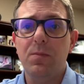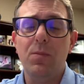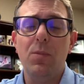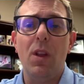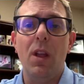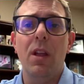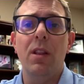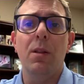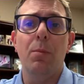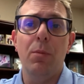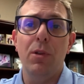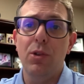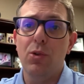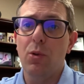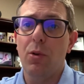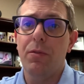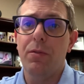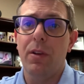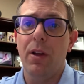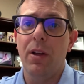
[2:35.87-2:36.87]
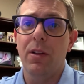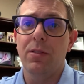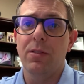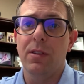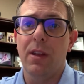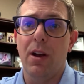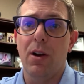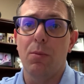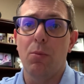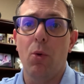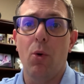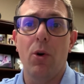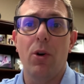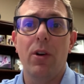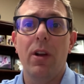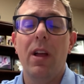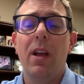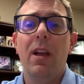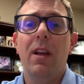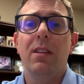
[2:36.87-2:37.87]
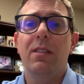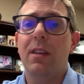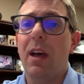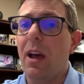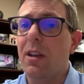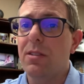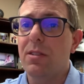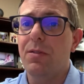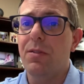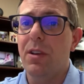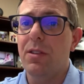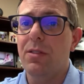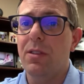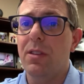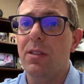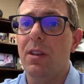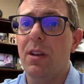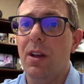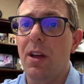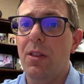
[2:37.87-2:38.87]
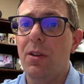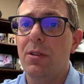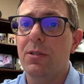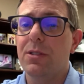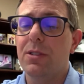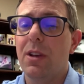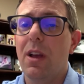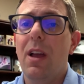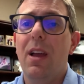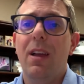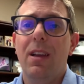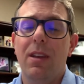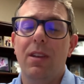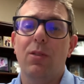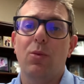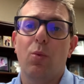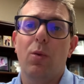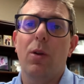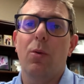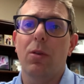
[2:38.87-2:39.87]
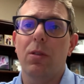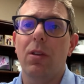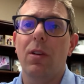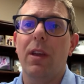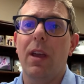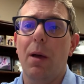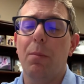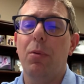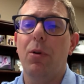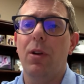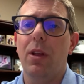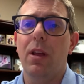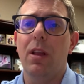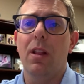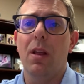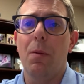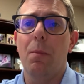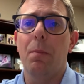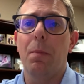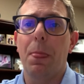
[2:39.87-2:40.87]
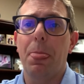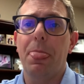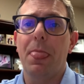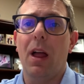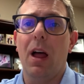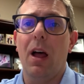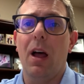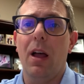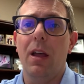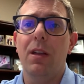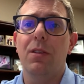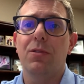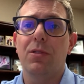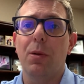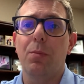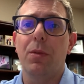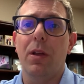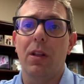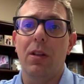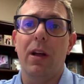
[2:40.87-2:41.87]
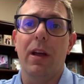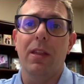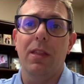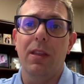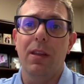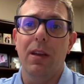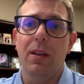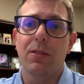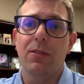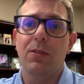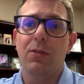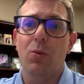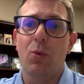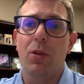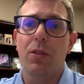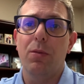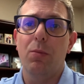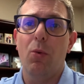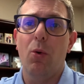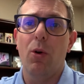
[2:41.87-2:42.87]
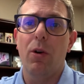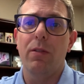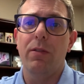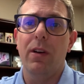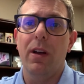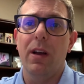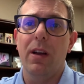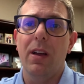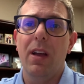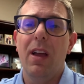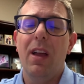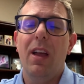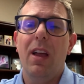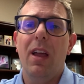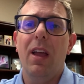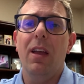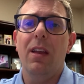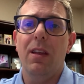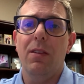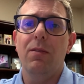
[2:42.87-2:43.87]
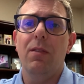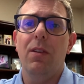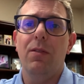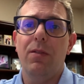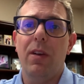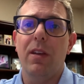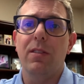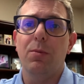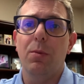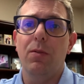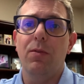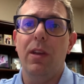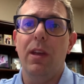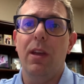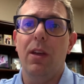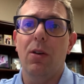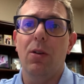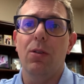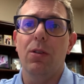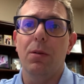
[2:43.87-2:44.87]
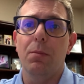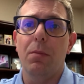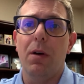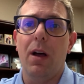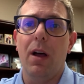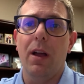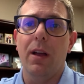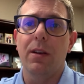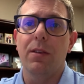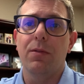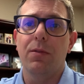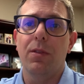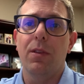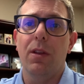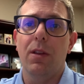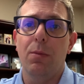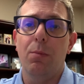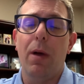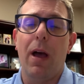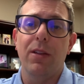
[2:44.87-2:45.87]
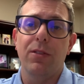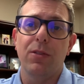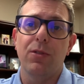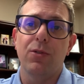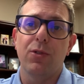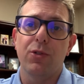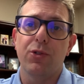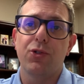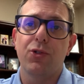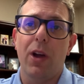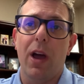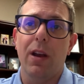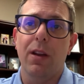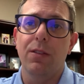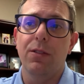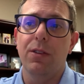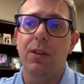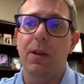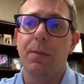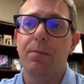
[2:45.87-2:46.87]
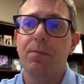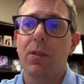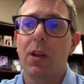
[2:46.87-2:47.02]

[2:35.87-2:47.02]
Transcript: and the mutual funds that are more tax efficient than others, is we would look at putting them in something like this with more of an investment vehicle in mind that matches your strategy.